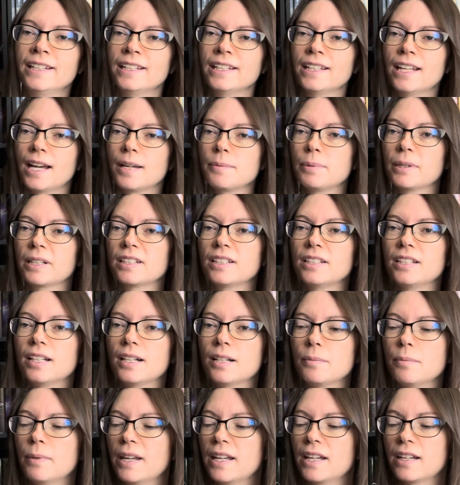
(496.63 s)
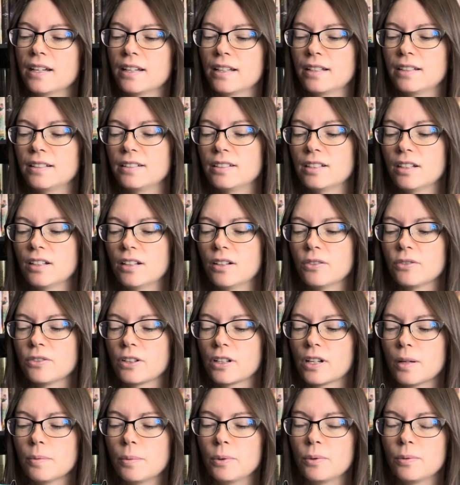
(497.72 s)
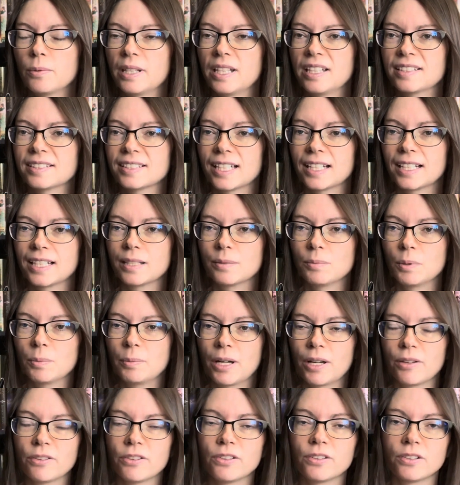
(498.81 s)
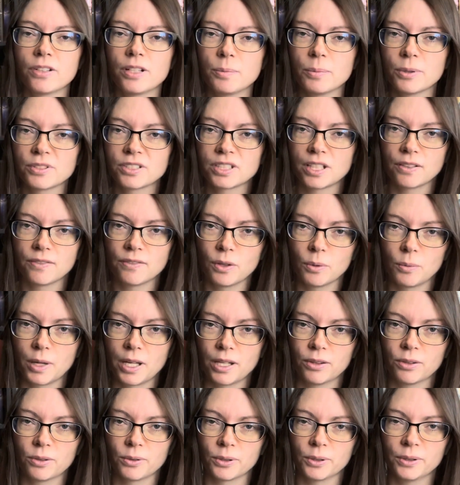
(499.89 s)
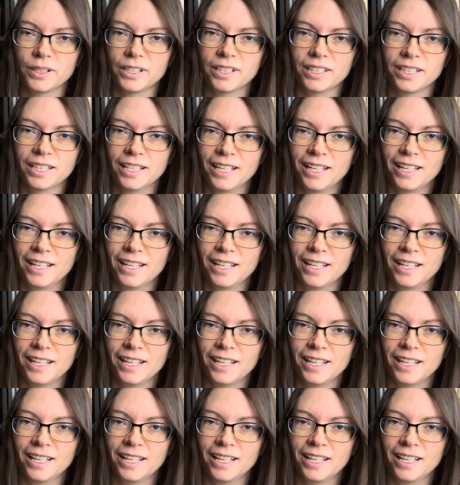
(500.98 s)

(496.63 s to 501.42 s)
I picked it up, and over a couple weeks, I am about 30% of the way through it,